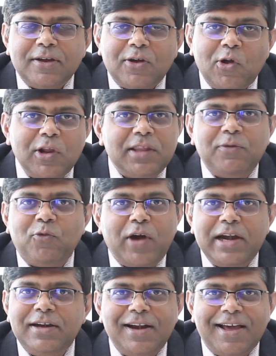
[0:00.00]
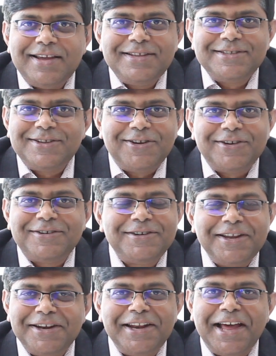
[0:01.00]
call them white lies or
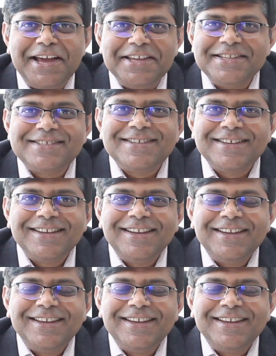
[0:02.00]
real lies.